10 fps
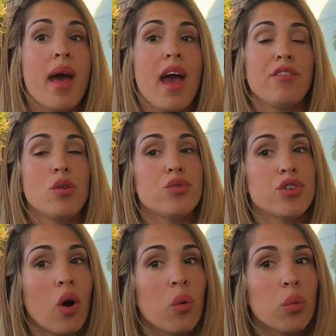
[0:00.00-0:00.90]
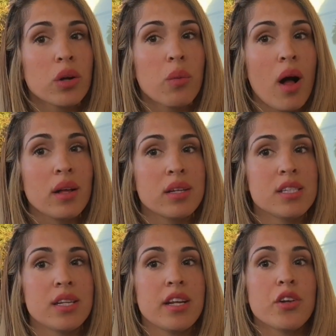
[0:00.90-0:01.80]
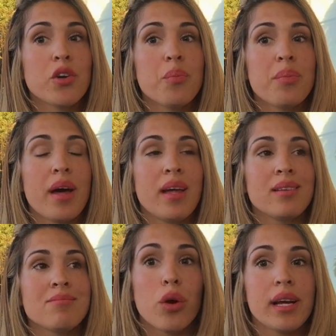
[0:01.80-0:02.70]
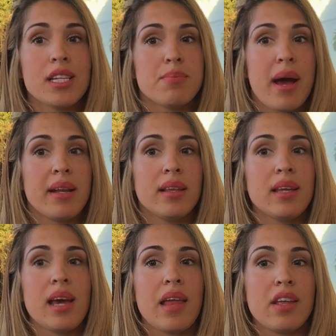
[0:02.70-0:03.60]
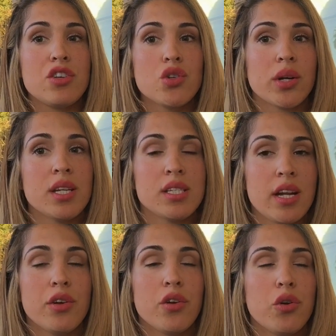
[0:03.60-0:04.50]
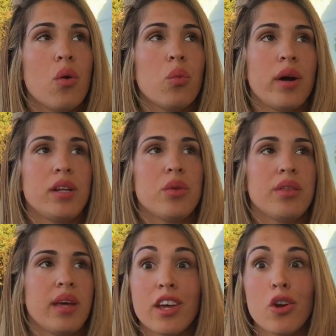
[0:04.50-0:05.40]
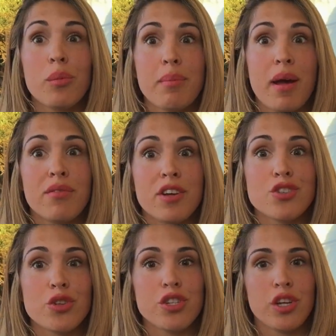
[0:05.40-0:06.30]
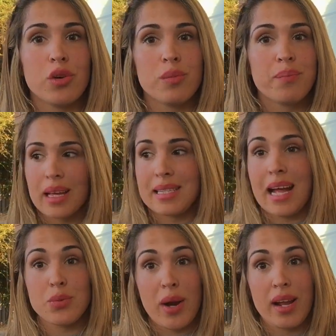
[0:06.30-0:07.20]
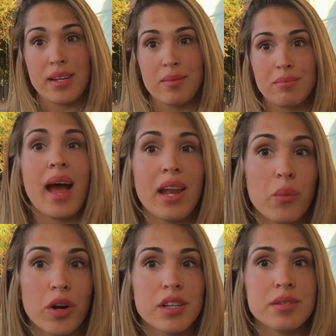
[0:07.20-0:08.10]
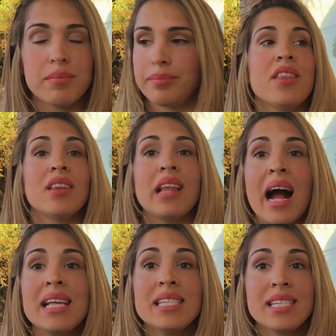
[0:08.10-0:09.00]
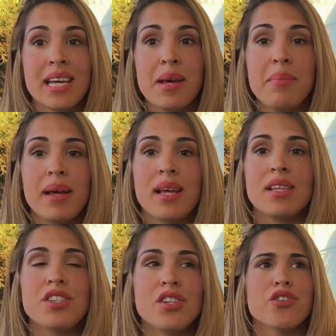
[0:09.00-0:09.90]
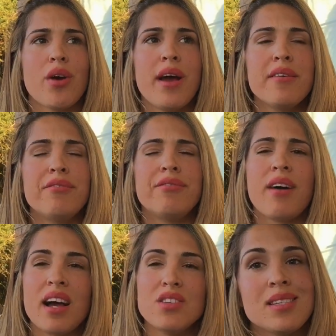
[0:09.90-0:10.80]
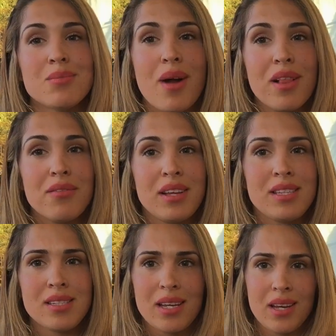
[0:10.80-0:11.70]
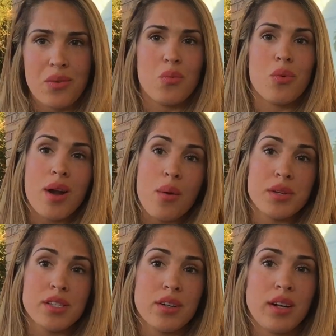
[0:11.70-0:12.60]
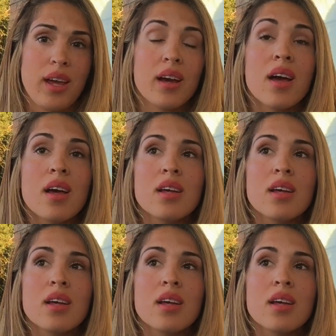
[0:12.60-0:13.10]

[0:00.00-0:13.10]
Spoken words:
If you don't work well in a study group, then work independently and then join a study group when you think it'll be beneficial to you, because that's what I did and it worked. The last tip is to try to find some relevance in what I was learning.